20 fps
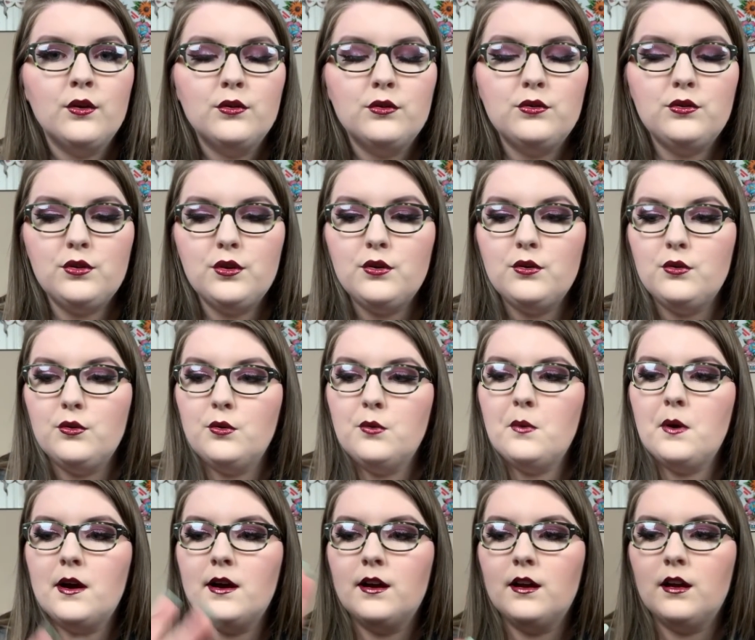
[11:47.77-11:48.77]

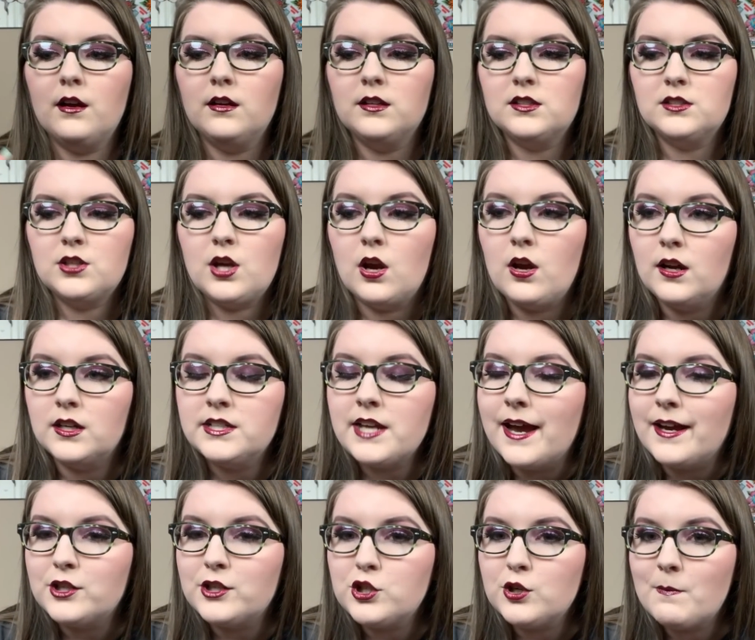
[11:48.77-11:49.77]
you
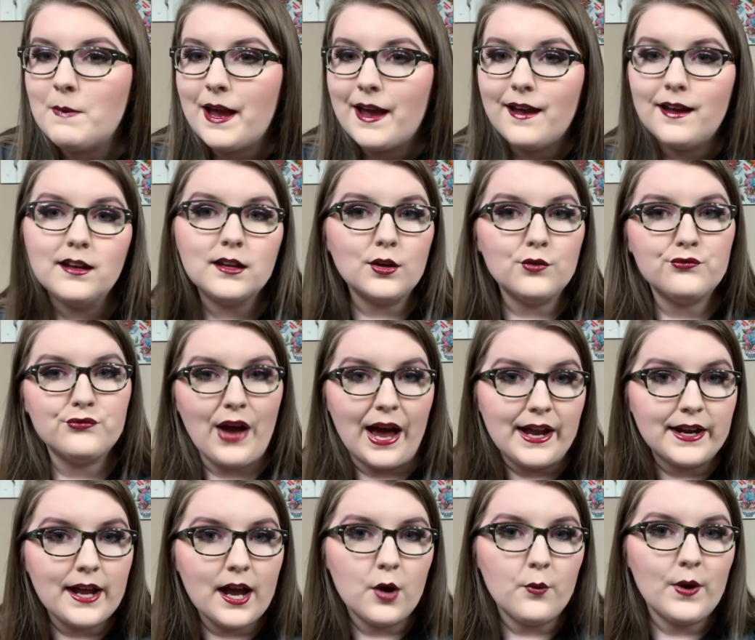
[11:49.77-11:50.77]
contact your bank,
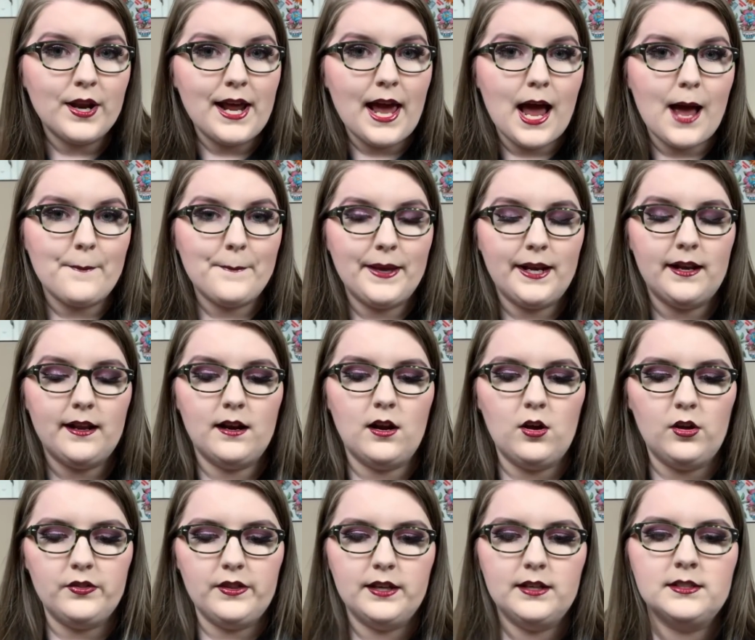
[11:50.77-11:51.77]
find out what happened and
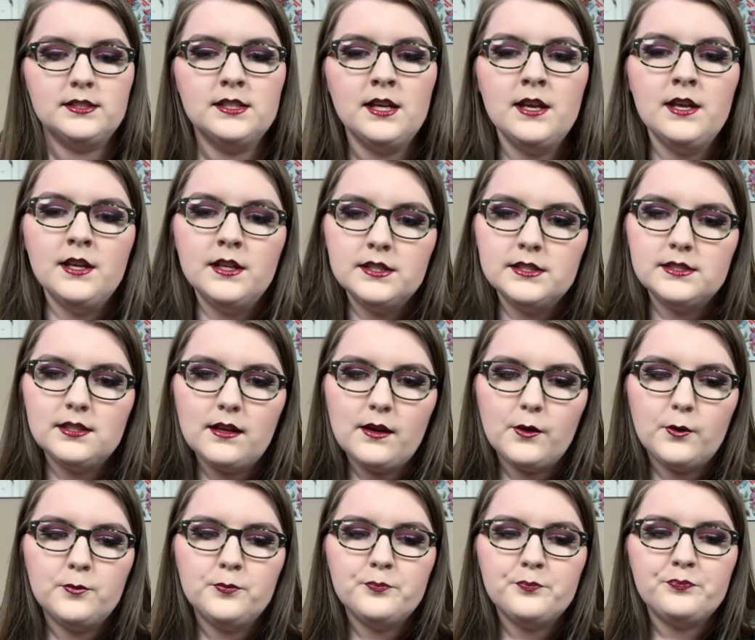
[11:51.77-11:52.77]
all this.
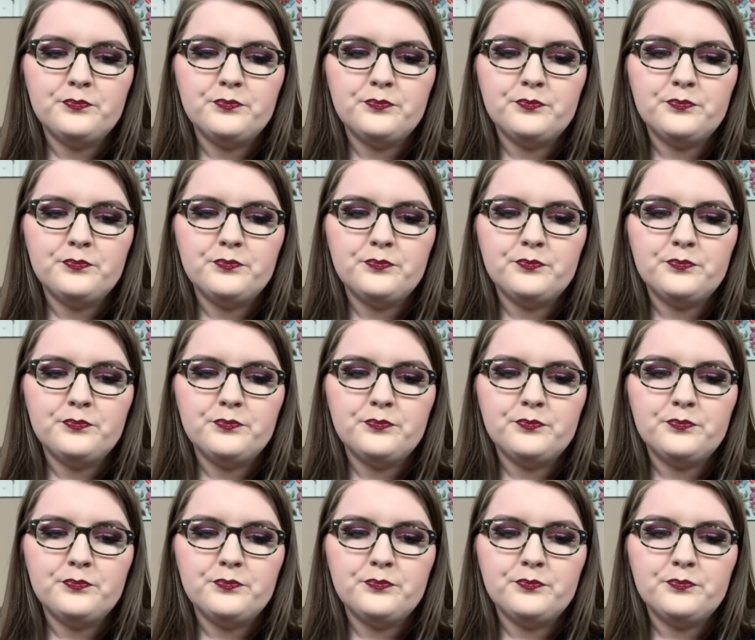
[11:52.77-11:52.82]
So